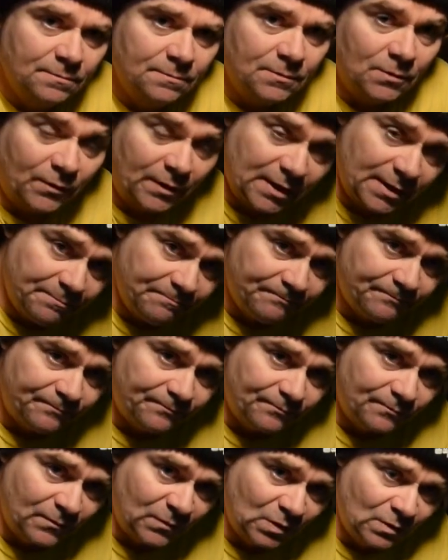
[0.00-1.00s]
Okay?
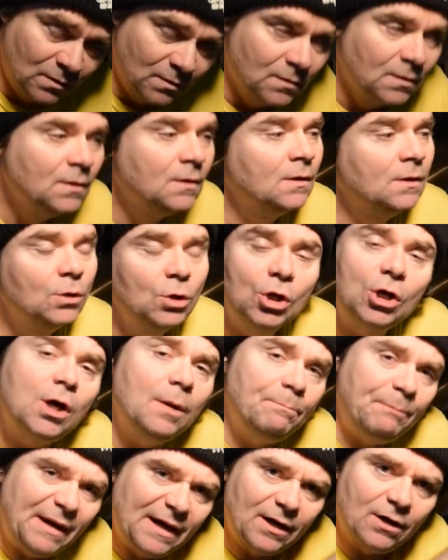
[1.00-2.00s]
Look
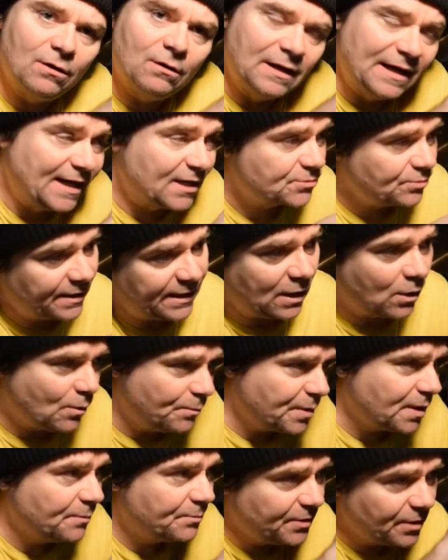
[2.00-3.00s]
up Parallax. Right now,
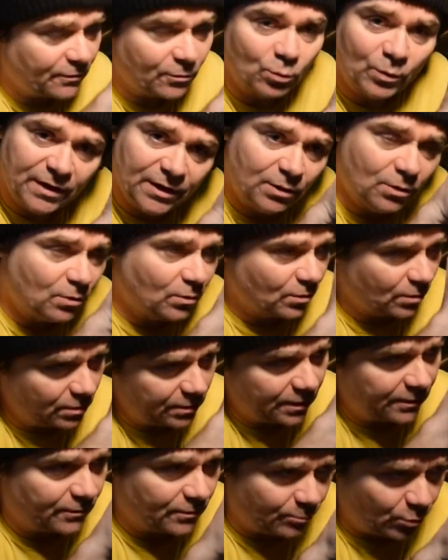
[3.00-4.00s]
open up another window or
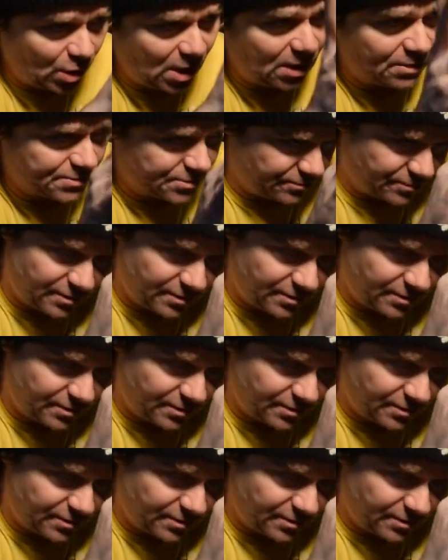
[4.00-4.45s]
another browser